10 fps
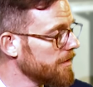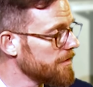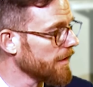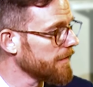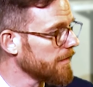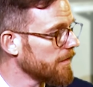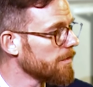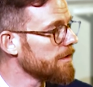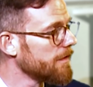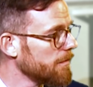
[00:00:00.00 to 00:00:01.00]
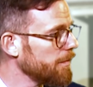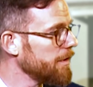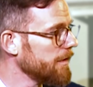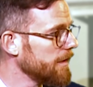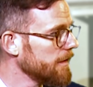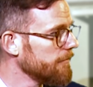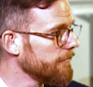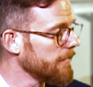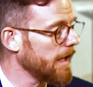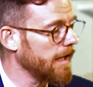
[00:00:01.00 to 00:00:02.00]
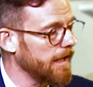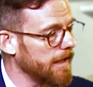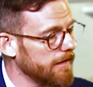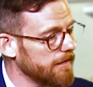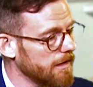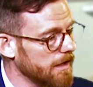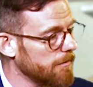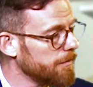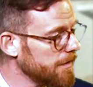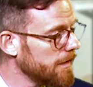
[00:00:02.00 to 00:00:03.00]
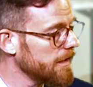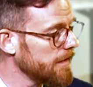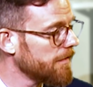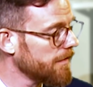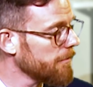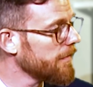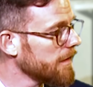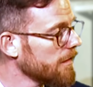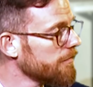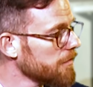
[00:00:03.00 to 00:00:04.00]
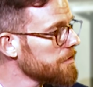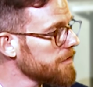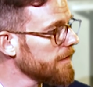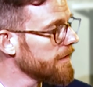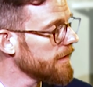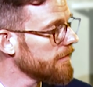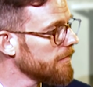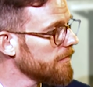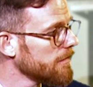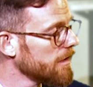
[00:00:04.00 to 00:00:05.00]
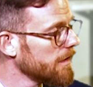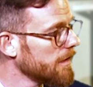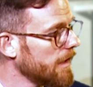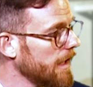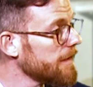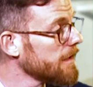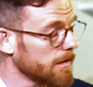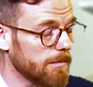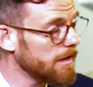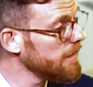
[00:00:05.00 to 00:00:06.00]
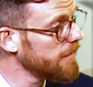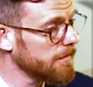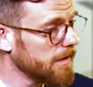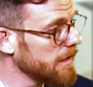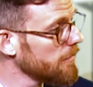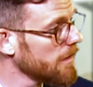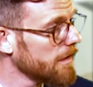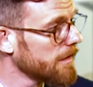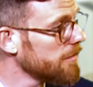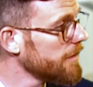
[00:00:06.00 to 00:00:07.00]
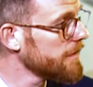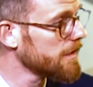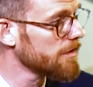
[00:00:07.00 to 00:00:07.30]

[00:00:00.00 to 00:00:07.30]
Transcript: to justice, which is impunity. And, and impunity is something, unfortunately, that uh, ethnic communities in Myanmar, including the